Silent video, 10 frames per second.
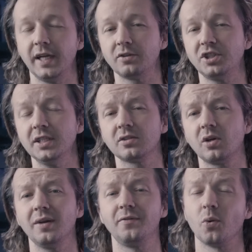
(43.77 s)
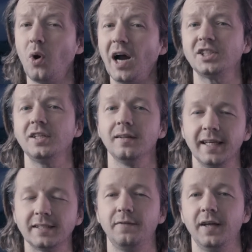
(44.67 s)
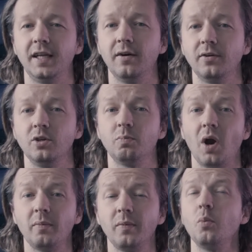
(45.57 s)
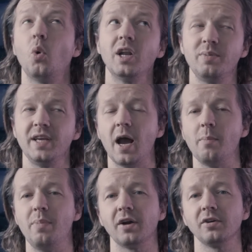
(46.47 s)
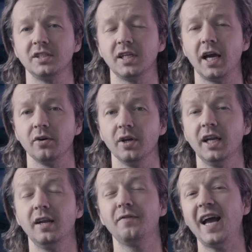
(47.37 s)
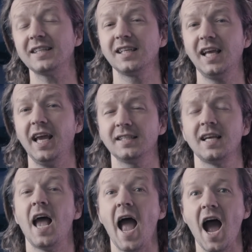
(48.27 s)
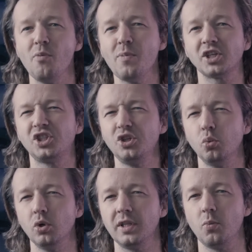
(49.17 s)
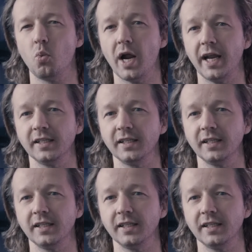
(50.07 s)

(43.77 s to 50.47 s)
Now, chances are, if you're watching this video, you probably want to be a better designer. And if that's the case, how much do you really want